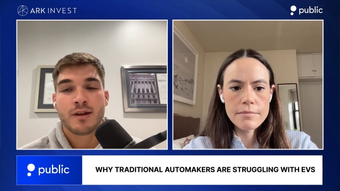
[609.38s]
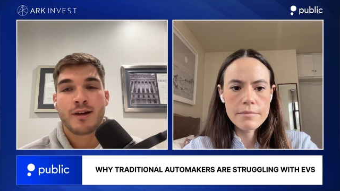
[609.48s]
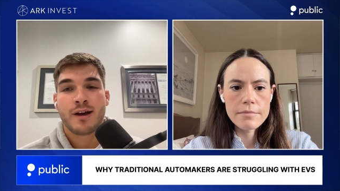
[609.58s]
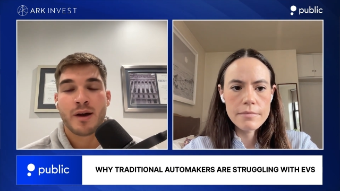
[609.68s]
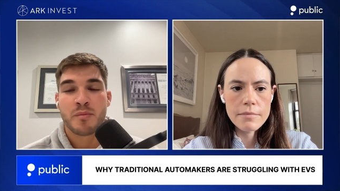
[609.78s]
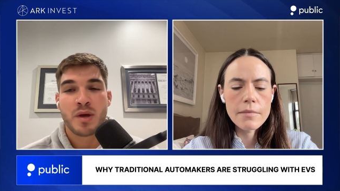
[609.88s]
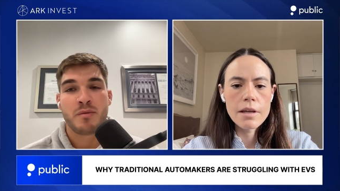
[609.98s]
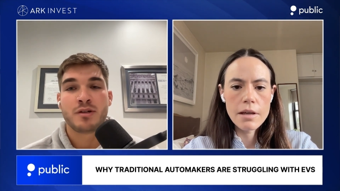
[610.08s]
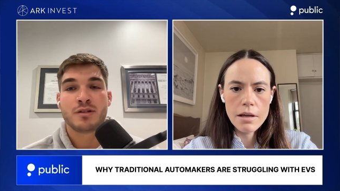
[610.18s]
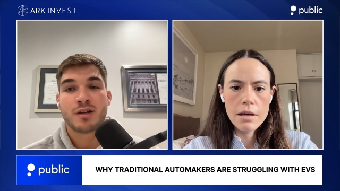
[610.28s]
Speaker 1: Uh, maybe
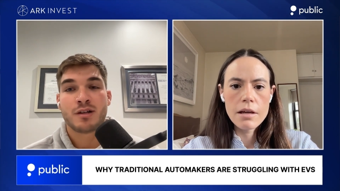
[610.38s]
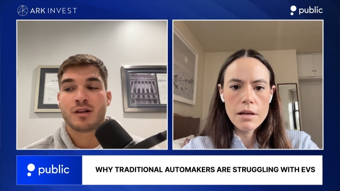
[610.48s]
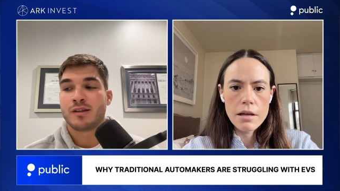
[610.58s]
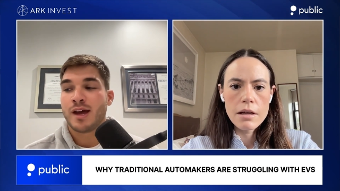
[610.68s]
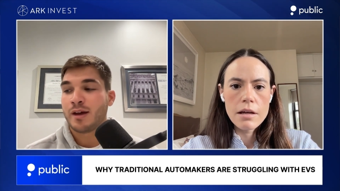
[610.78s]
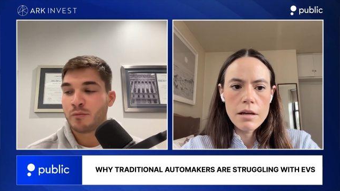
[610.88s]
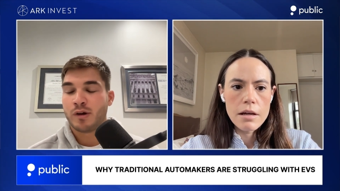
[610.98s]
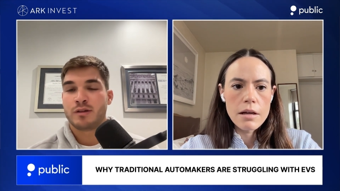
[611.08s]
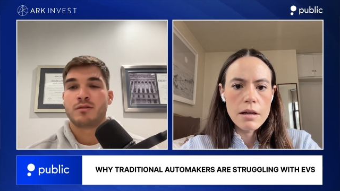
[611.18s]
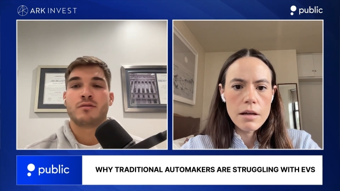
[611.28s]
just touch on that, and while
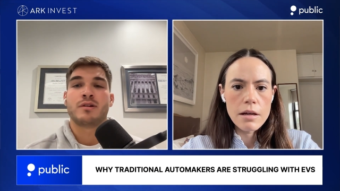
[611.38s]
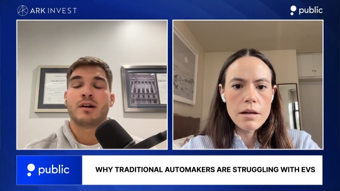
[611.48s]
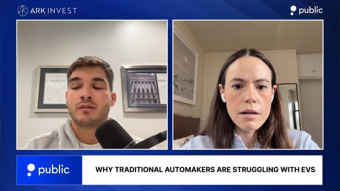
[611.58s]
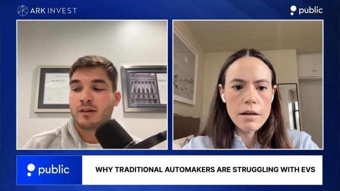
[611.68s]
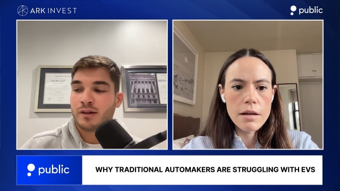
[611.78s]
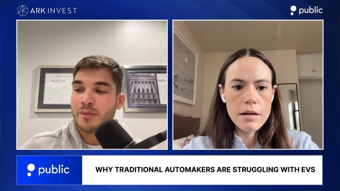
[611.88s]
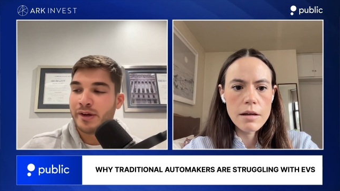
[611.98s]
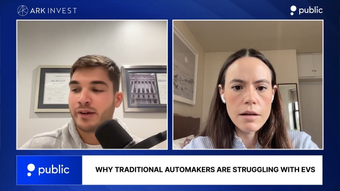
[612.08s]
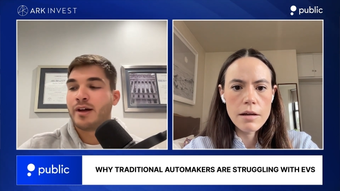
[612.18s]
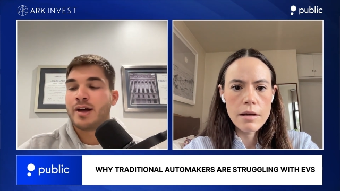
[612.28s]
you do it, I'll I'll get my
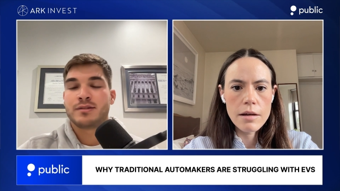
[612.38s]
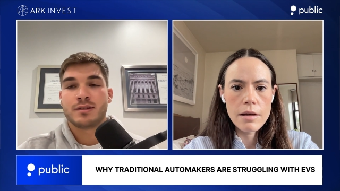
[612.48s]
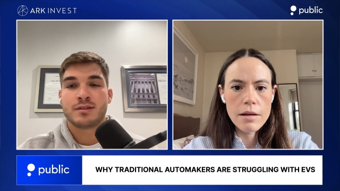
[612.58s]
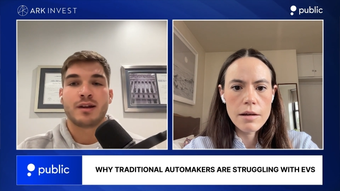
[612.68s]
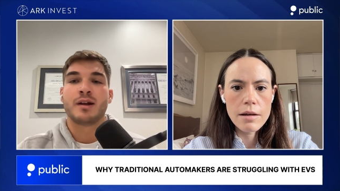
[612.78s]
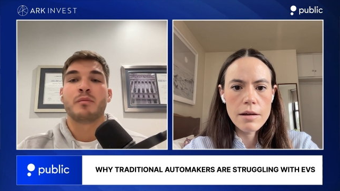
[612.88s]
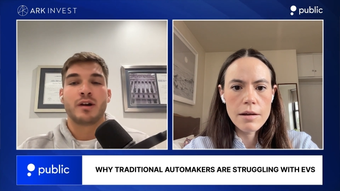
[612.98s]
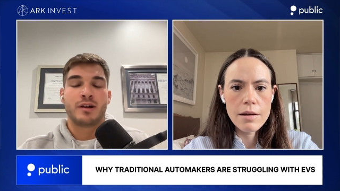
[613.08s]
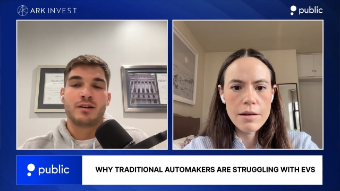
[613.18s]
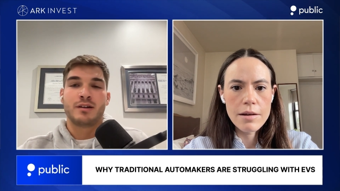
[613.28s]
glasses set up,
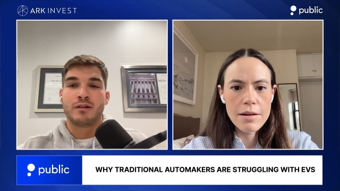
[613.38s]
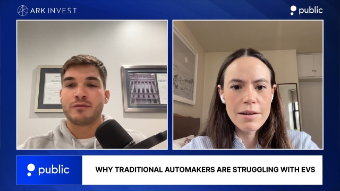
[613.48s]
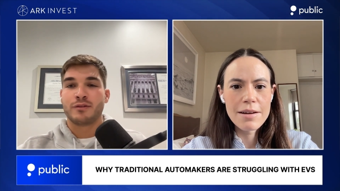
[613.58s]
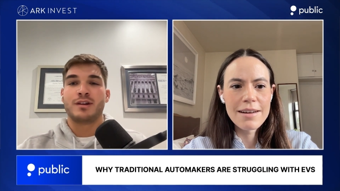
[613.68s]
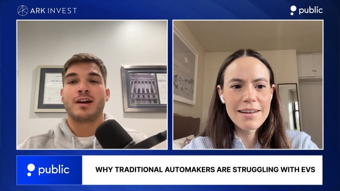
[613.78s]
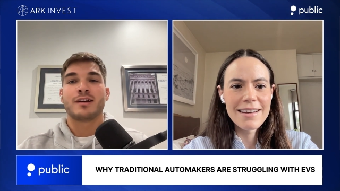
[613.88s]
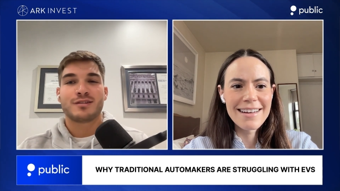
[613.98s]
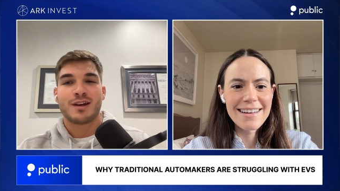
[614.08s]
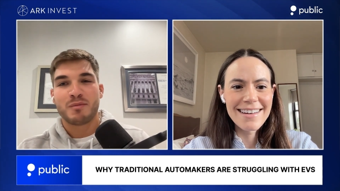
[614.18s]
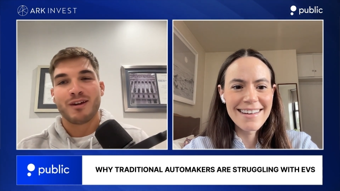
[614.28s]
ready to go for the next
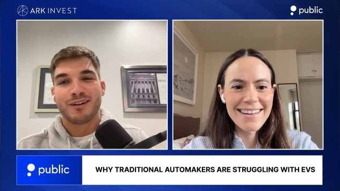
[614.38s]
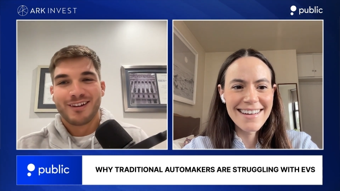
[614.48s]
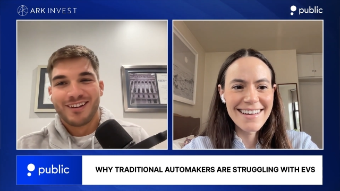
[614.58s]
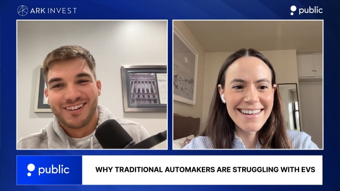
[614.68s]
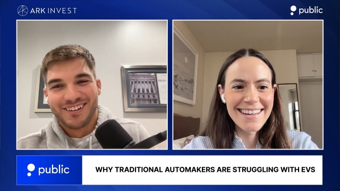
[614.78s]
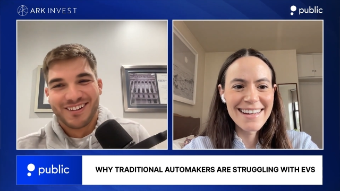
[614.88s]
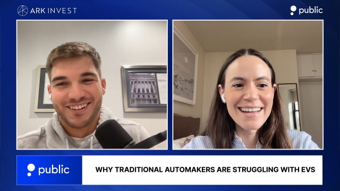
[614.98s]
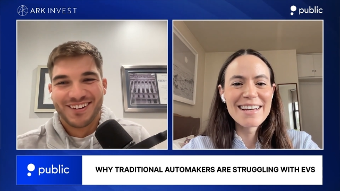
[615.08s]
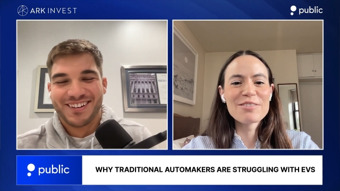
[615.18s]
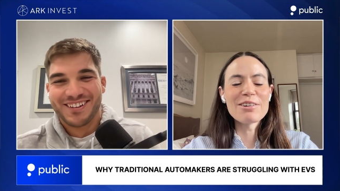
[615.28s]
segment.
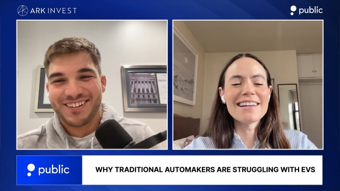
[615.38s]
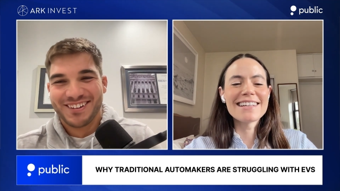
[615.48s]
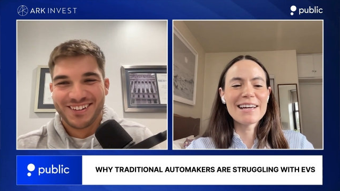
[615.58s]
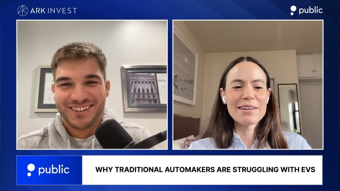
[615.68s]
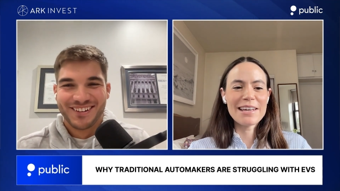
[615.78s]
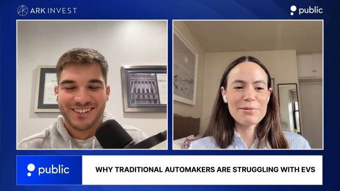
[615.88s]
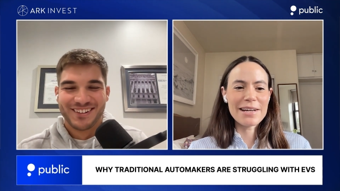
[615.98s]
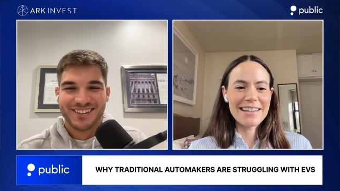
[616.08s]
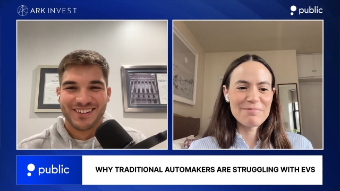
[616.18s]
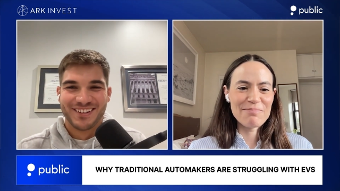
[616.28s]
Speaker 2: Great, can't can't
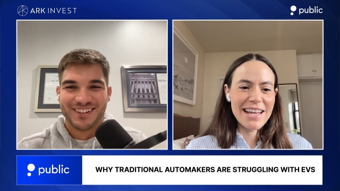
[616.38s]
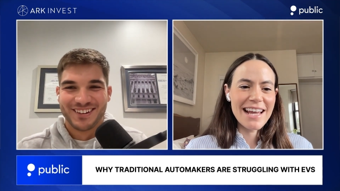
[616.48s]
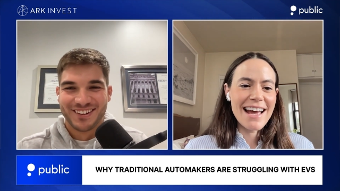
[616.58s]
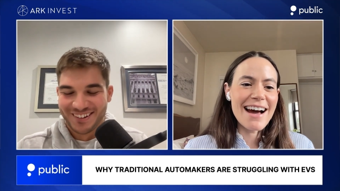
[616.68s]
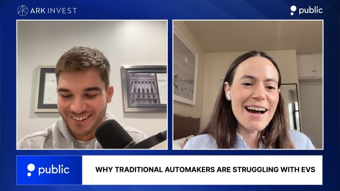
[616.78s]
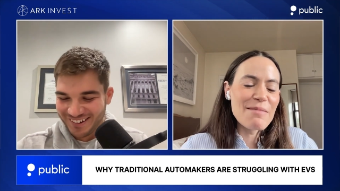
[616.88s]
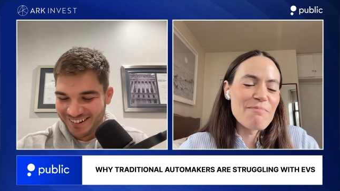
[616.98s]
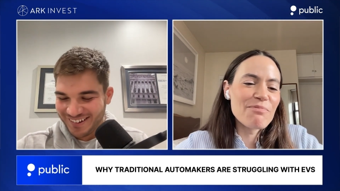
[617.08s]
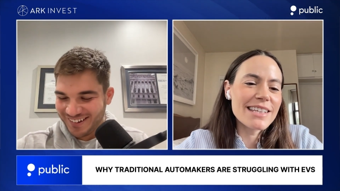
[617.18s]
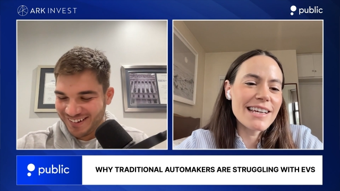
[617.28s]
wait. Um,
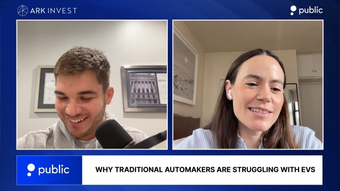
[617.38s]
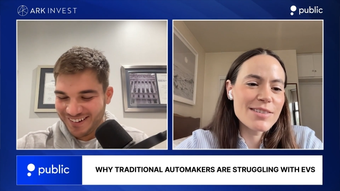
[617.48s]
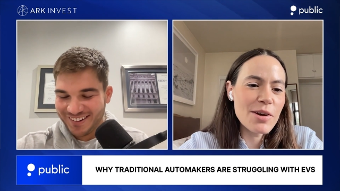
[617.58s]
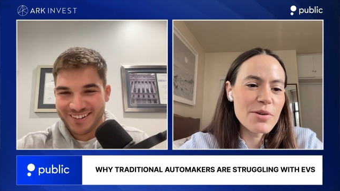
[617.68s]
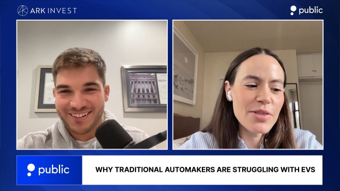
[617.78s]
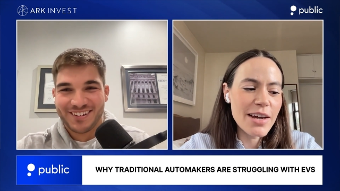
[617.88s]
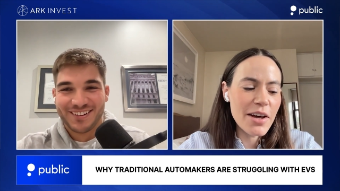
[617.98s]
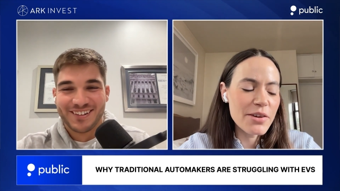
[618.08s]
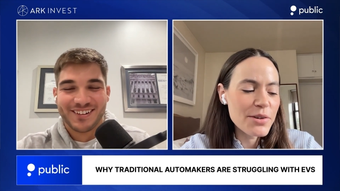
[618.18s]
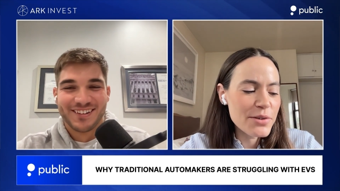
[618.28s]
yeah. So the
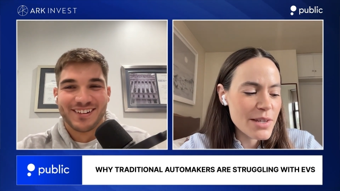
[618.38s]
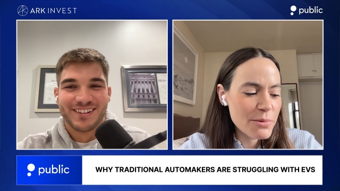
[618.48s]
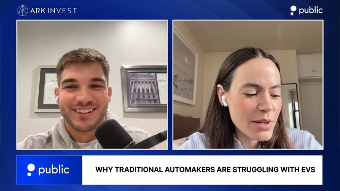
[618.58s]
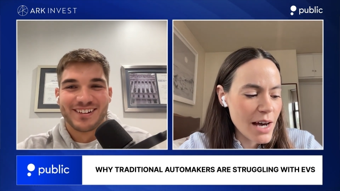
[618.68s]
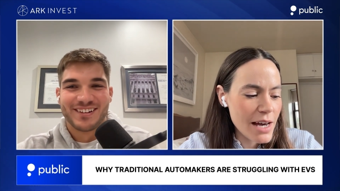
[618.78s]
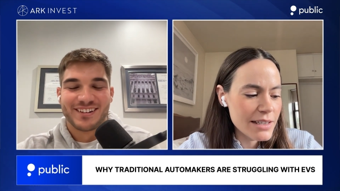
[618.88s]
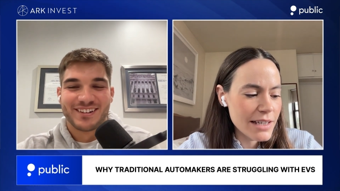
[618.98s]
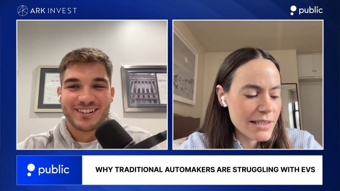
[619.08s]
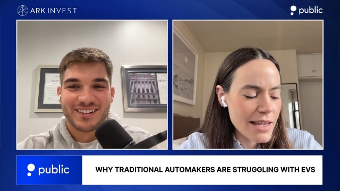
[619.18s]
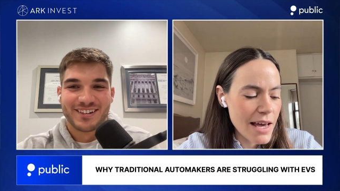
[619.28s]
other news that we got
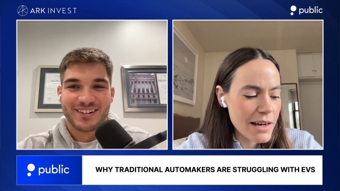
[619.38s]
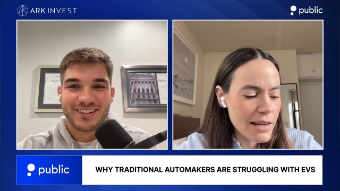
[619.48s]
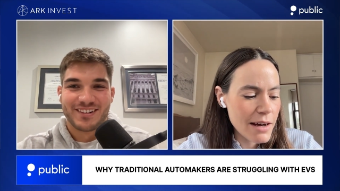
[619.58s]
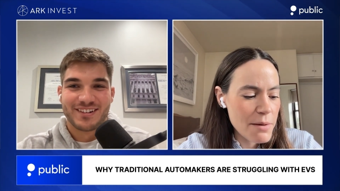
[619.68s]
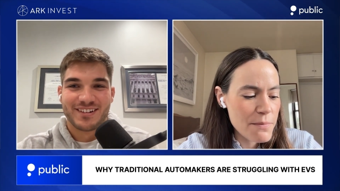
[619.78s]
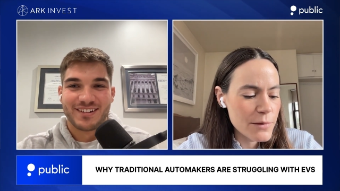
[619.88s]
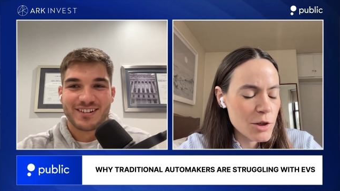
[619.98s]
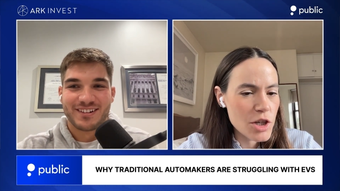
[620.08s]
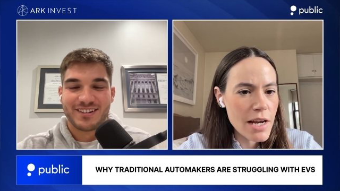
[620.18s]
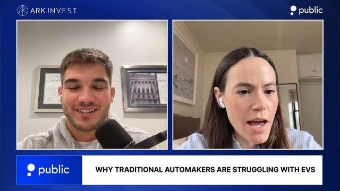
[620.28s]
is that um,
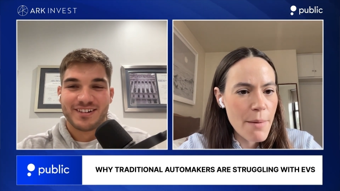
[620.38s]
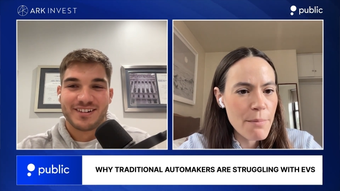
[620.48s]
GM